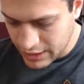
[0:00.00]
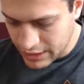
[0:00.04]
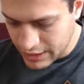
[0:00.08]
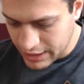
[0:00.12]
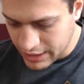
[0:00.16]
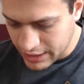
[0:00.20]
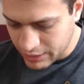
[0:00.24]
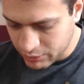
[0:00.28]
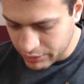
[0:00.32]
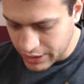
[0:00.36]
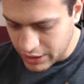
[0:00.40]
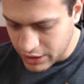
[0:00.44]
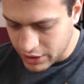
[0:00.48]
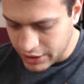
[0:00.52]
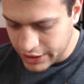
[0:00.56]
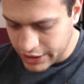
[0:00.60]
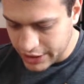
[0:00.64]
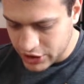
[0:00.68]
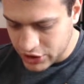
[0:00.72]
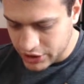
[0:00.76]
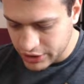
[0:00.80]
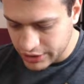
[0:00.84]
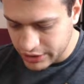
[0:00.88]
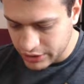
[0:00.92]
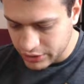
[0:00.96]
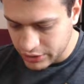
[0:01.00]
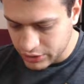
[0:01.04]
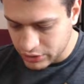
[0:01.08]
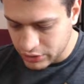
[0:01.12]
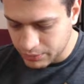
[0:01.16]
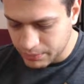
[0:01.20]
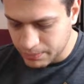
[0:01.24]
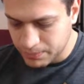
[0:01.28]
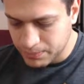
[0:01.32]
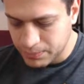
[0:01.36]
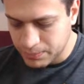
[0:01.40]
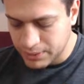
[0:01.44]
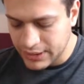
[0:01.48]
And we are actually going to
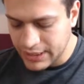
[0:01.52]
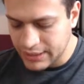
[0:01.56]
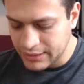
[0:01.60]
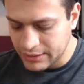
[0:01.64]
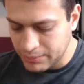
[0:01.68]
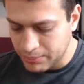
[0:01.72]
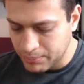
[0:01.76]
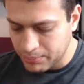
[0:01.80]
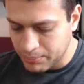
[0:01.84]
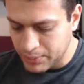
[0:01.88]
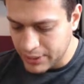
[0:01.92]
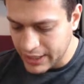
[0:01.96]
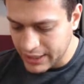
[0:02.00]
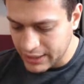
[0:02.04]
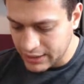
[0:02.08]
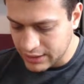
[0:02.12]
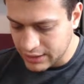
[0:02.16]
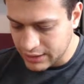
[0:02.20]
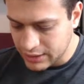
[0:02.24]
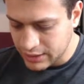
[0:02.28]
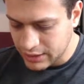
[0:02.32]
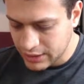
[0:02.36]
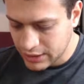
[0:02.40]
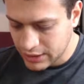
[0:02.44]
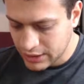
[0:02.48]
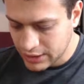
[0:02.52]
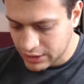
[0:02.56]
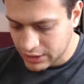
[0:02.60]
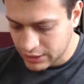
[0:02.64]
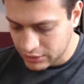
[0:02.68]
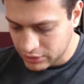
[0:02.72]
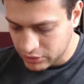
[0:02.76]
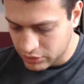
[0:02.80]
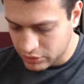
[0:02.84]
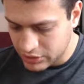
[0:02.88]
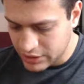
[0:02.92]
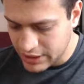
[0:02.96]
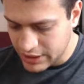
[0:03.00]
play the P.E.K.K.A
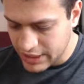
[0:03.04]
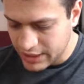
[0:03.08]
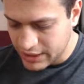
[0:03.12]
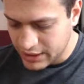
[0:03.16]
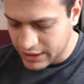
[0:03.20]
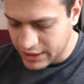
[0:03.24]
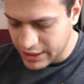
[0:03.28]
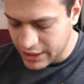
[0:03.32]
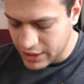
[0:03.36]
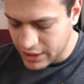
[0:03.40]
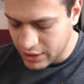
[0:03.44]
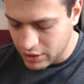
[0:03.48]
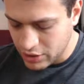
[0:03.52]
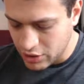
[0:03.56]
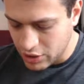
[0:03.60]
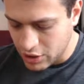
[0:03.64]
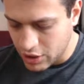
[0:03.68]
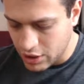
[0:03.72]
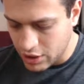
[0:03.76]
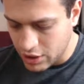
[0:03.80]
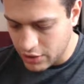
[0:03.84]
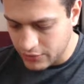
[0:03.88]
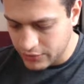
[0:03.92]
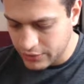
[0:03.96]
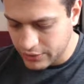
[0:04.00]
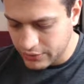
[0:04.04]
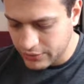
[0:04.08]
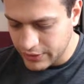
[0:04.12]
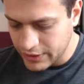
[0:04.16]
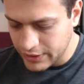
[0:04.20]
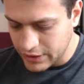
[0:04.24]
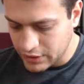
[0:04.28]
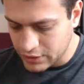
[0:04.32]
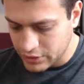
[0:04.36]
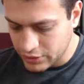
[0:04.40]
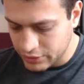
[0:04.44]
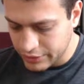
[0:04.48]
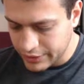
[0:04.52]
to take care of the
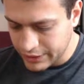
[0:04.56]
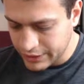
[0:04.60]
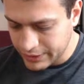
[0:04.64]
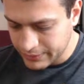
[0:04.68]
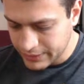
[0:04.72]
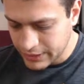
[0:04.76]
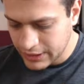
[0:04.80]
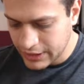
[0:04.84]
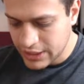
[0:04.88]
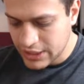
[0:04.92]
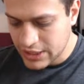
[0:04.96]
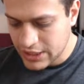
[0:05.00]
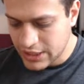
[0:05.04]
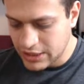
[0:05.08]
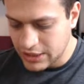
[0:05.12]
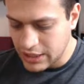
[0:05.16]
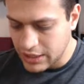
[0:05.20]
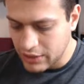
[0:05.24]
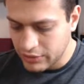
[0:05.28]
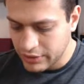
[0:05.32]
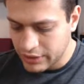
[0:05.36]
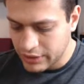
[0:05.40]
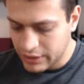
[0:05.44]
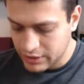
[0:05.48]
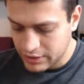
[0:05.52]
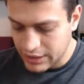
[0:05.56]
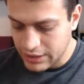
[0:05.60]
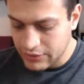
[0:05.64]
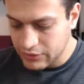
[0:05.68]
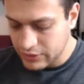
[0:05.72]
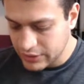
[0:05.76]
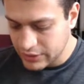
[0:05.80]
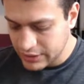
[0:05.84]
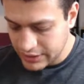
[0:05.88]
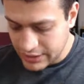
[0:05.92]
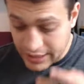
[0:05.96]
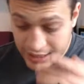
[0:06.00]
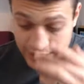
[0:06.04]
Valkyrie. Now he
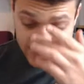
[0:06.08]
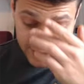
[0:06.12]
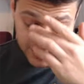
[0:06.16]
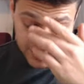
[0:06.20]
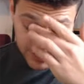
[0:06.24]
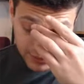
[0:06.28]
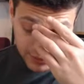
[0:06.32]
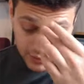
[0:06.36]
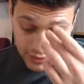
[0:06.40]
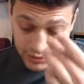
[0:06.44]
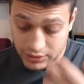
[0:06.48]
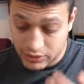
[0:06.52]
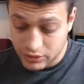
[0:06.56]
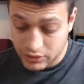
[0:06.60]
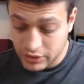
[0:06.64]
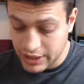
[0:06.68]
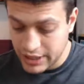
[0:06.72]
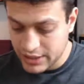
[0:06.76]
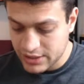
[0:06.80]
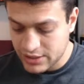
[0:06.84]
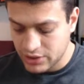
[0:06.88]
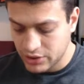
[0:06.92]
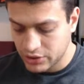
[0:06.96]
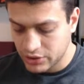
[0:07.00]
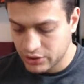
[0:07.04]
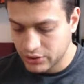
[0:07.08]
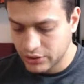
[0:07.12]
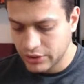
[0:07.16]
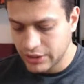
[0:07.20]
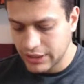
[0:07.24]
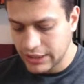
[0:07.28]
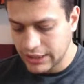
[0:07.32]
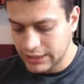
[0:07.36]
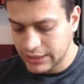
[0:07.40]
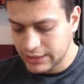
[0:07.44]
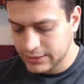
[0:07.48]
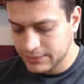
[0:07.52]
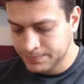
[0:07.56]
definitely has to answer to
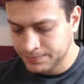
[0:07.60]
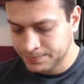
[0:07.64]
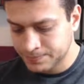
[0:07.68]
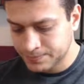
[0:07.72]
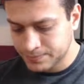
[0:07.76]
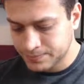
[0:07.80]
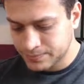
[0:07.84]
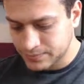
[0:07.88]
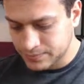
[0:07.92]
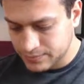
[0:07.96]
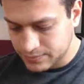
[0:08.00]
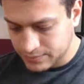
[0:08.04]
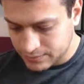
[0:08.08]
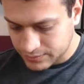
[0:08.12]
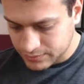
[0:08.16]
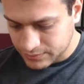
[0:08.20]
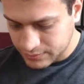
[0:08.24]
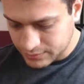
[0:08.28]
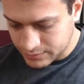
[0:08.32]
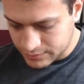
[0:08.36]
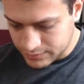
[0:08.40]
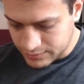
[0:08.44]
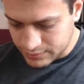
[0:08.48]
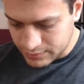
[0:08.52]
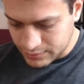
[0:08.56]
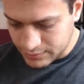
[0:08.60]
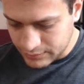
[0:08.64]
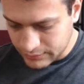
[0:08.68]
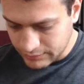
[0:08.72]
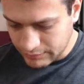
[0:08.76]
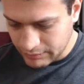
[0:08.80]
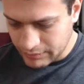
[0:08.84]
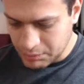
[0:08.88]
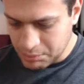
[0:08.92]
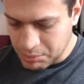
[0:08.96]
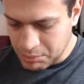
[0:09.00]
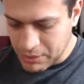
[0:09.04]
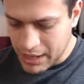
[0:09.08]
that.
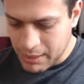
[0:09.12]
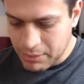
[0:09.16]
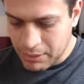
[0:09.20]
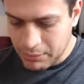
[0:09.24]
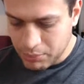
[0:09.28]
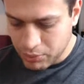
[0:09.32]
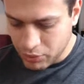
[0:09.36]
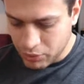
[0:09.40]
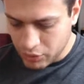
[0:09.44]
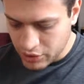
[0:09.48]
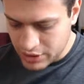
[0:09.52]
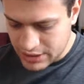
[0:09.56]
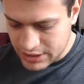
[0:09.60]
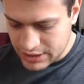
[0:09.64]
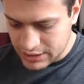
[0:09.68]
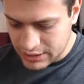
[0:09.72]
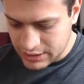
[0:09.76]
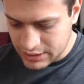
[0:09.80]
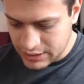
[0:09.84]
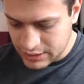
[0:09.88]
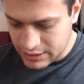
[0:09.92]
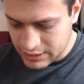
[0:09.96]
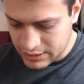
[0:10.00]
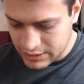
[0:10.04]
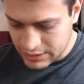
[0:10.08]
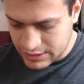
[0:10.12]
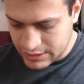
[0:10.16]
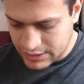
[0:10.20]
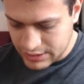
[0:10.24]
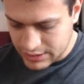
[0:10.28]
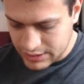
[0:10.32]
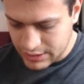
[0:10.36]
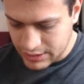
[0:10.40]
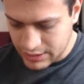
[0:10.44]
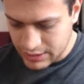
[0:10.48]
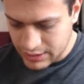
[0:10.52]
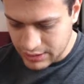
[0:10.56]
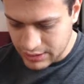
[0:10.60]
Maybe poison. Let's
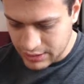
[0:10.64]
see.